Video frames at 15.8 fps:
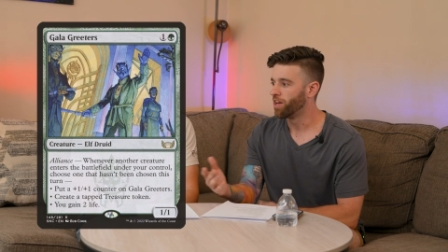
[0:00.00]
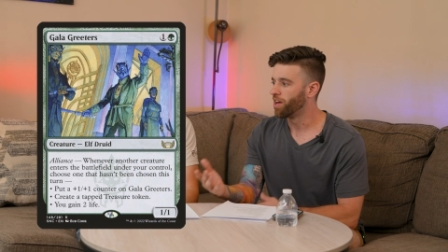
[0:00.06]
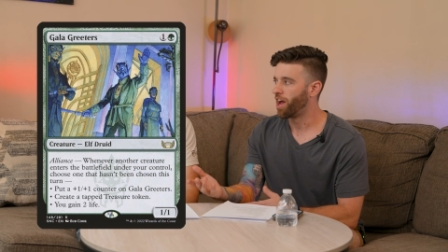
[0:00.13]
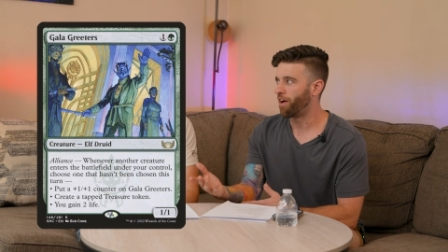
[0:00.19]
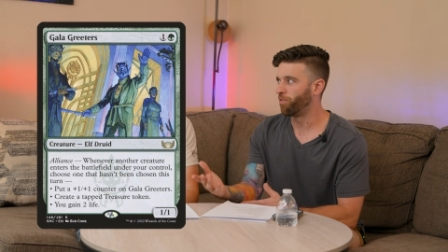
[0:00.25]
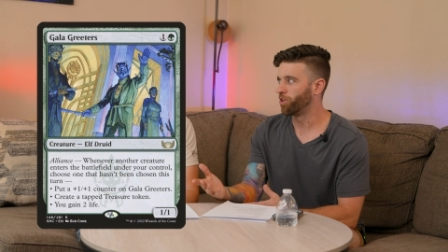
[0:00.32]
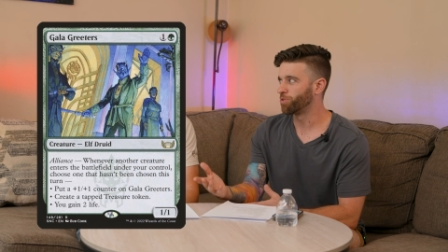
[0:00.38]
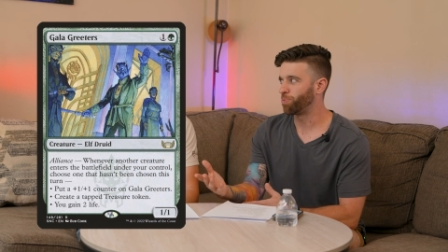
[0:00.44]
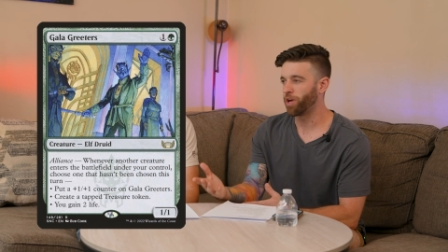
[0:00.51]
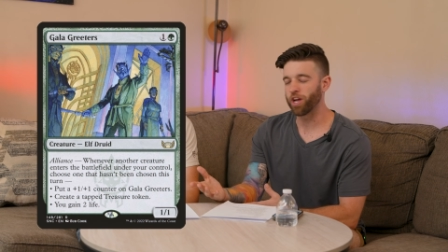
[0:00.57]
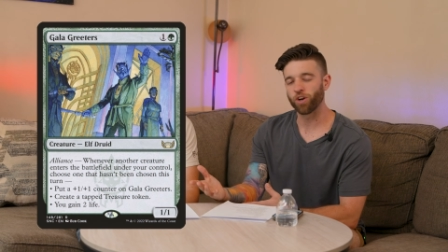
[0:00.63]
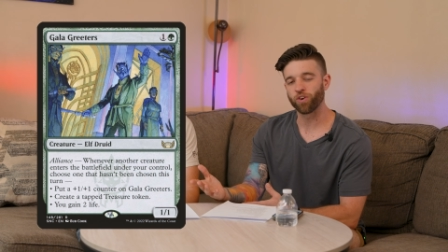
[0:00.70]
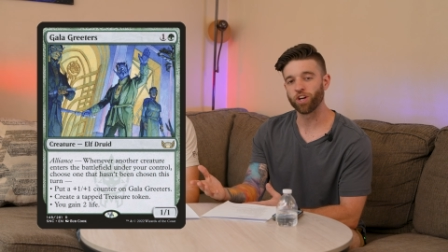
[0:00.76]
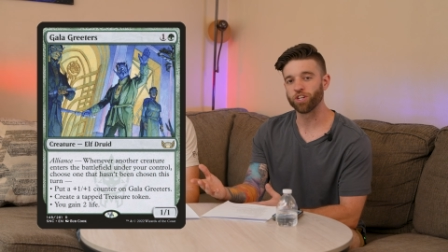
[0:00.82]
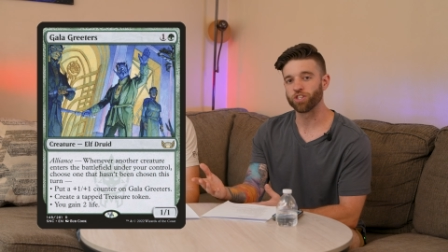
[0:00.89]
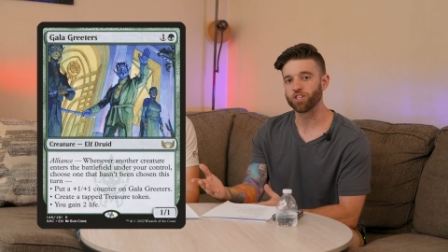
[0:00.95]
Everyone's playing
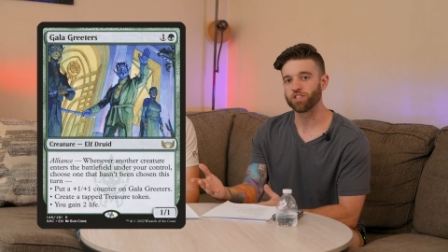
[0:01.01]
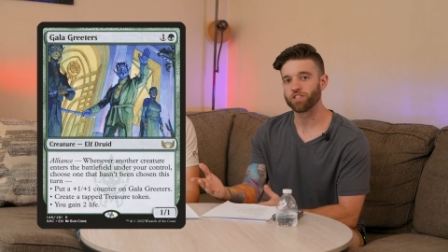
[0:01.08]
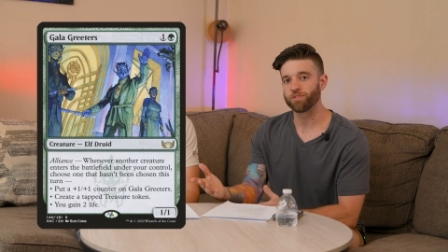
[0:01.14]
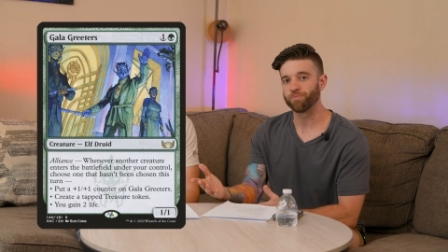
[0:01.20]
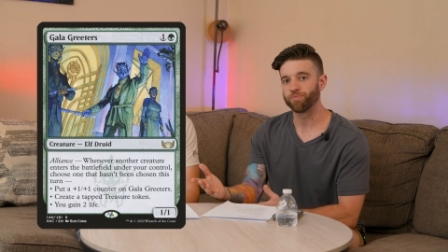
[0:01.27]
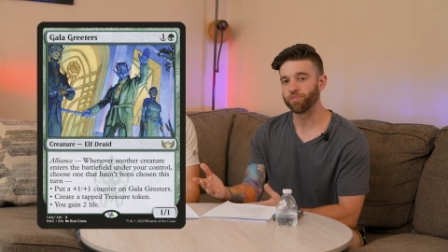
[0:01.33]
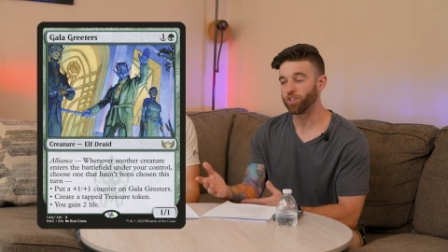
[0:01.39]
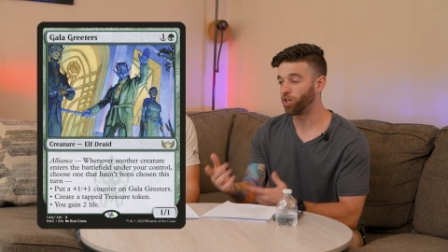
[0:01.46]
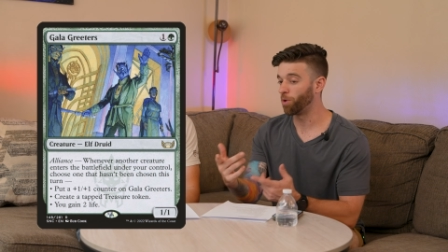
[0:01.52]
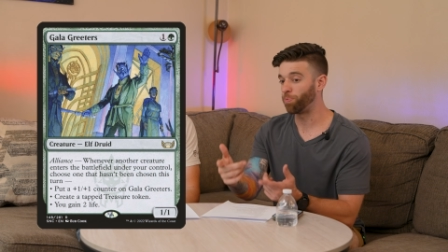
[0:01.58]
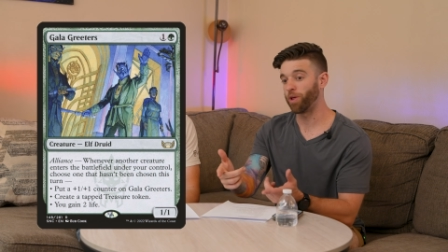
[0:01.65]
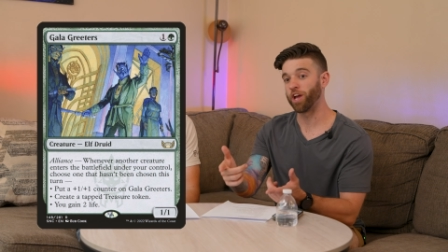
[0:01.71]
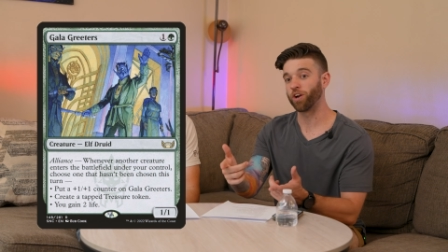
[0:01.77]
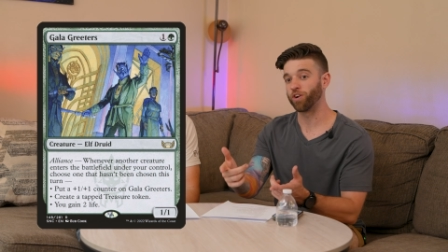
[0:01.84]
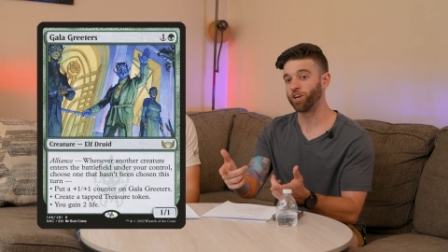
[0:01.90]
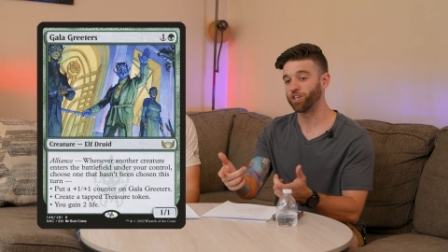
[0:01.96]
creatures. You're
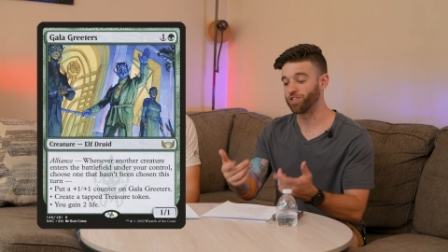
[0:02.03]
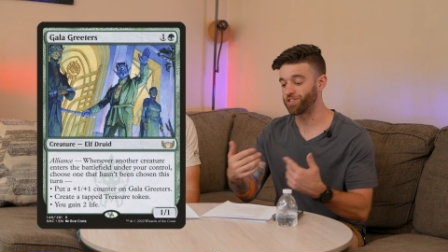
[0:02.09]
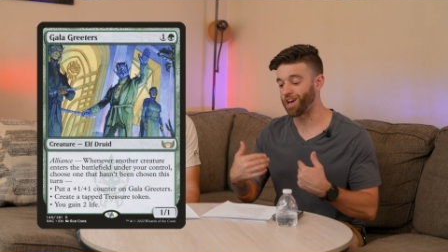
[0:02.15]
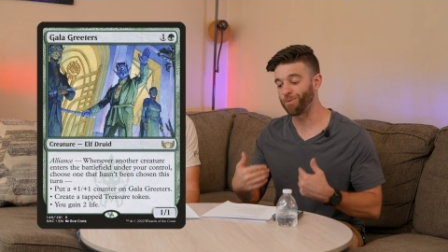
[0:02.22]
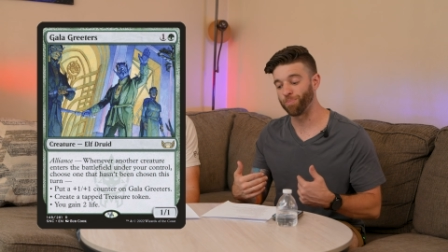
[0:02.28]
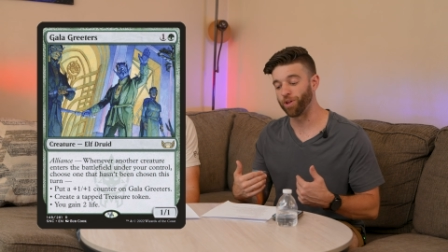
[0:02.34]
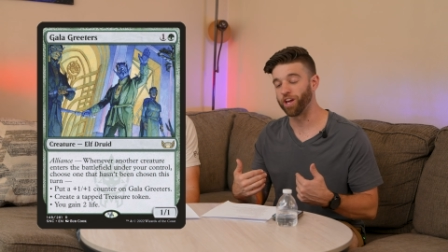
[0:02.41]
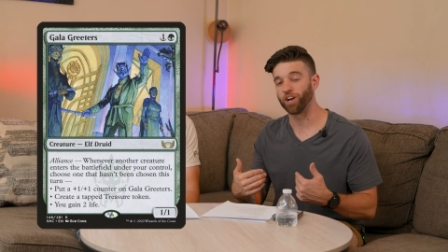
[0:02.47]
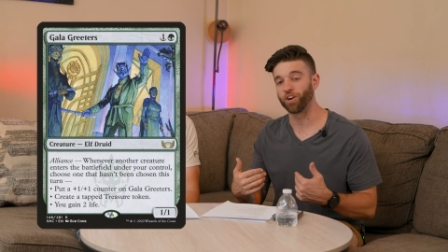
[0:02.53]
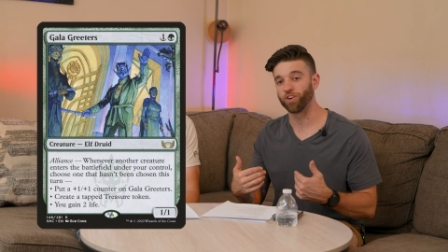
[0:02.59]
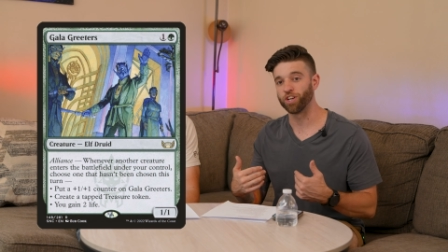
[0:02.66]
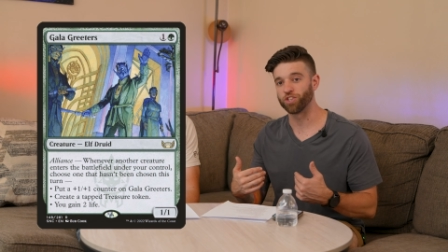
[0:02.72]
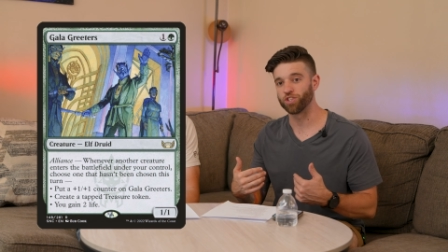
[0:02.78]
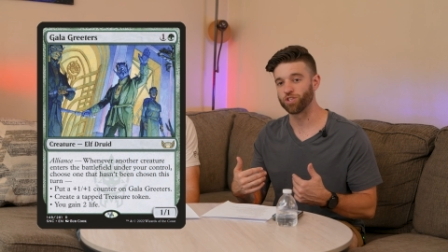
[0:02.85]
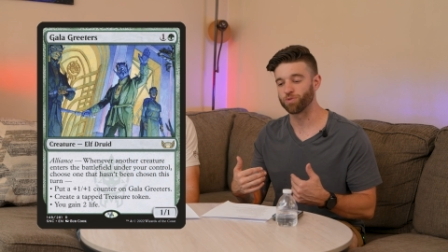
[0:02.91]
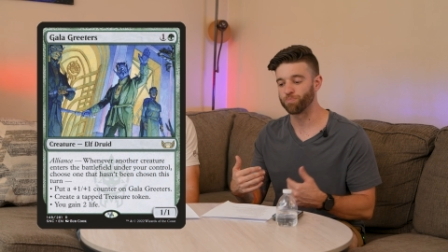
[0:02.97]
playing creatures, I'm playing
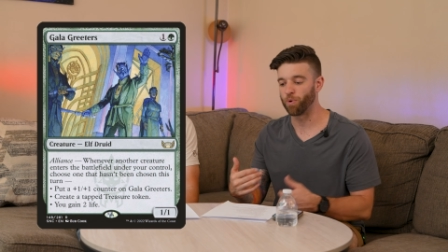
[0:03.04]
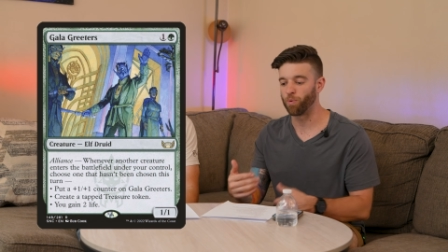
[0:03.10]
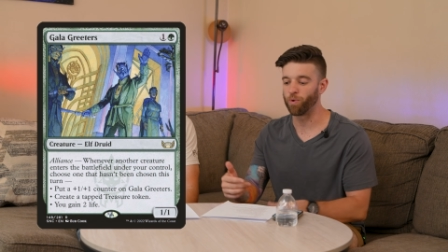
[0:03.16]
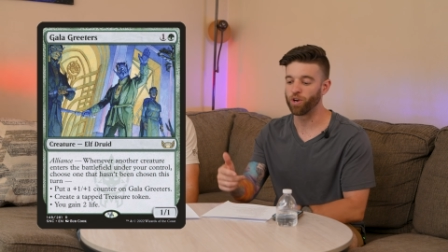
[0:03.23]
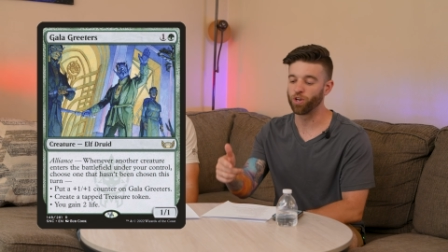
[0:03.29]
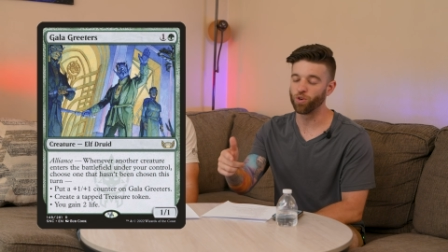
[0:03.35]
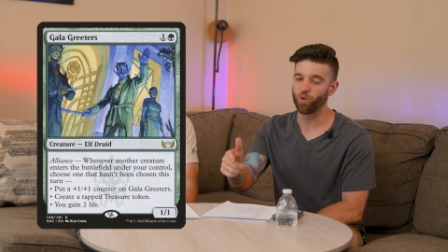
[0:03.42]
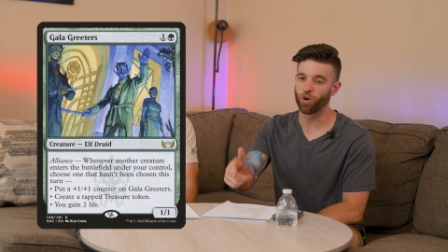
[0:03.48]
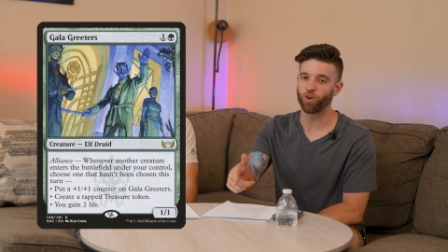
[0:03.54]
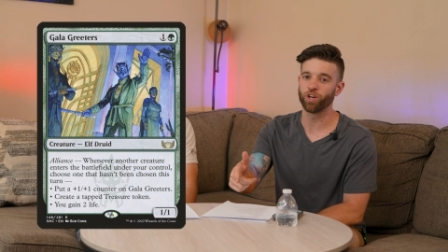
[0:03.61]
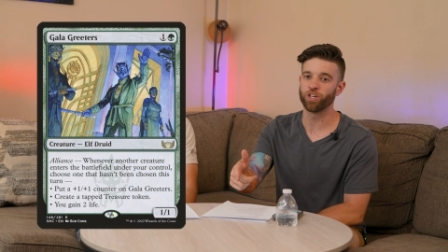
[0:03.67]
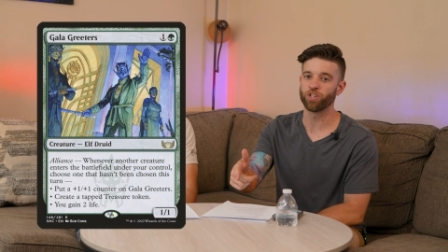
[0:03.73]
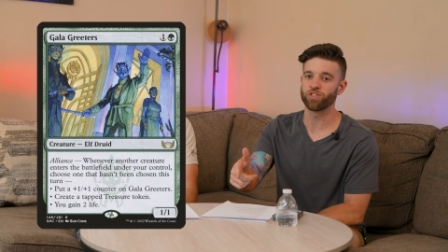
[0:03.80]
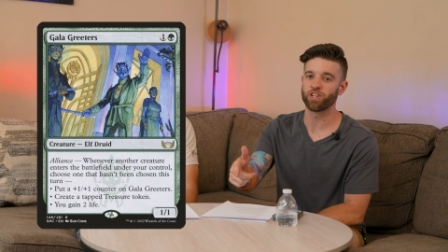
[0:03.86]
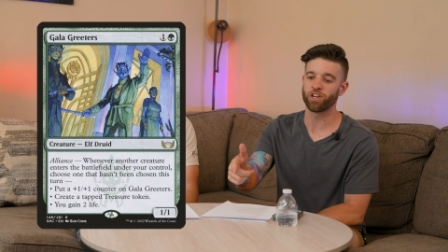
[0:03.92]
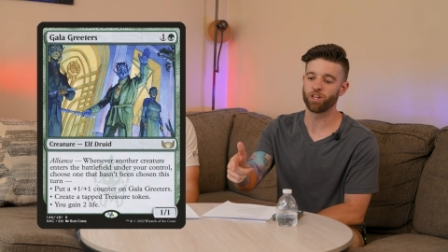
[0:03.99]
creatures, but when your
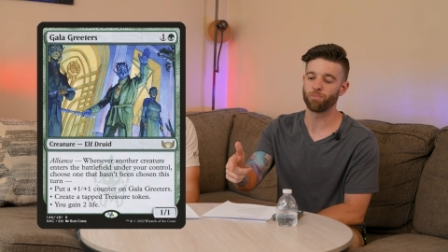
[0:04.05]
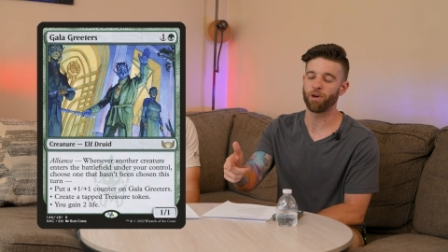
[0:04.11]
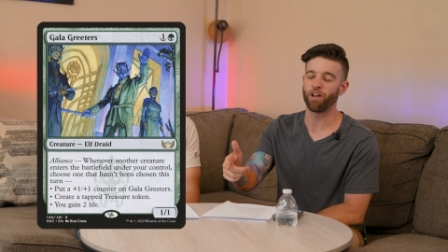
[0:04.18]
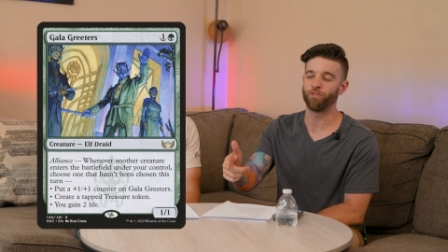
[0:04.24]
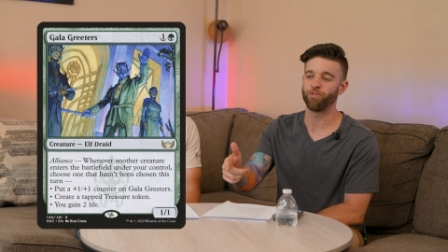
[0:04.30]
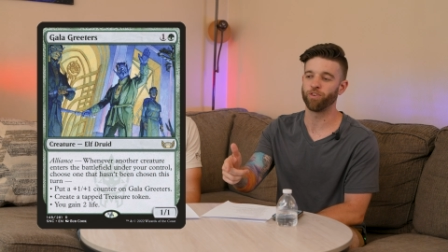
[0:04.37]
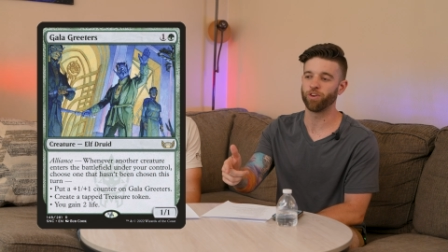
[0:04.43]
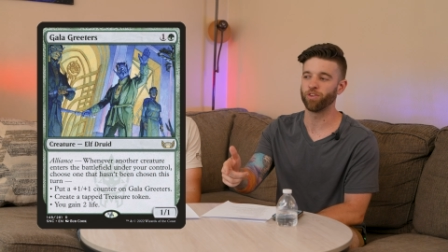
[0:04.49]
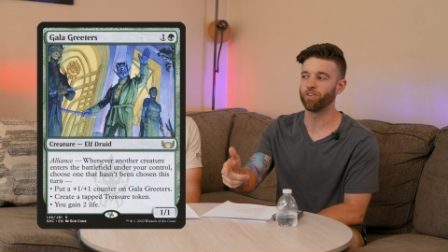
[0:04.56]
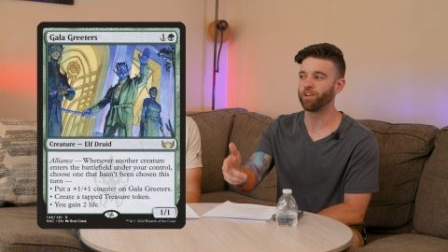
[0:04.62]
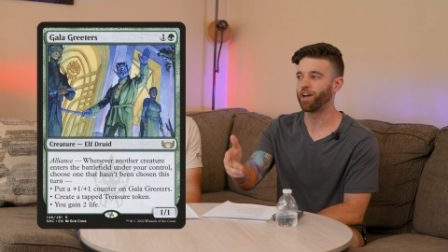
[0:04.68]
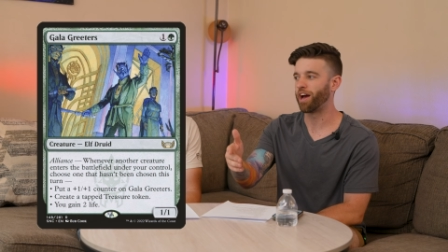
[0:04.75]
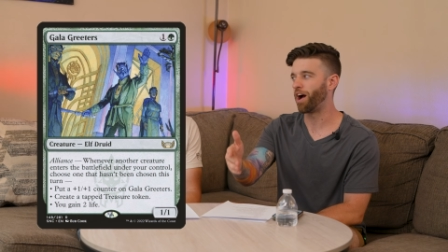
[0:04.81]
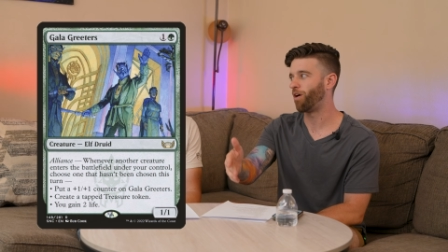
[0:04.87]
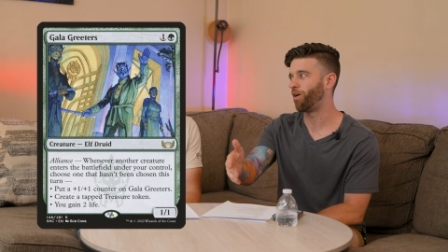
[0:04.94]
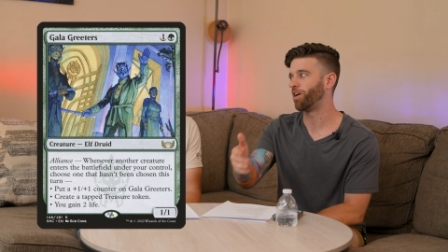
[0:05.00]
creatures enter the battlefield,
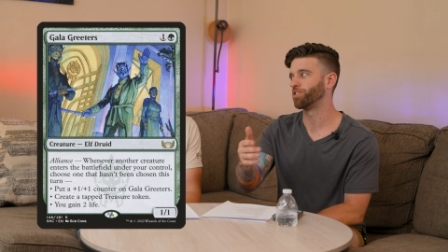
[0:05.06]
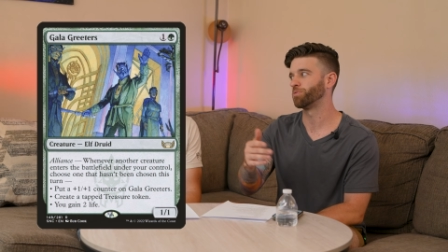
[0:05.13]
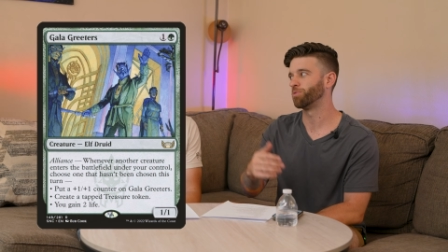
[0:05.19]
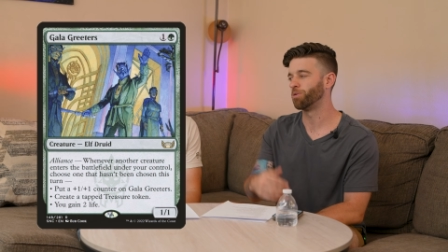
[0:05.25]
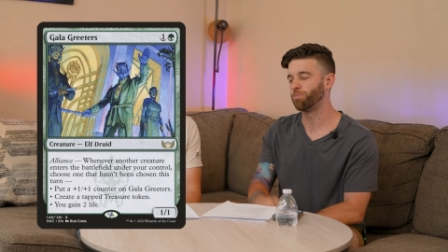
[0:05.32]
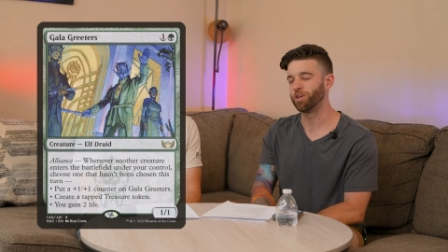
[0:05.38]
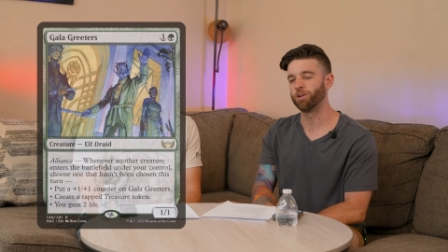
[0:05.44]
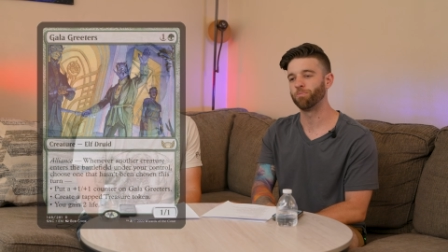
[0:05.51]
how awesome would it be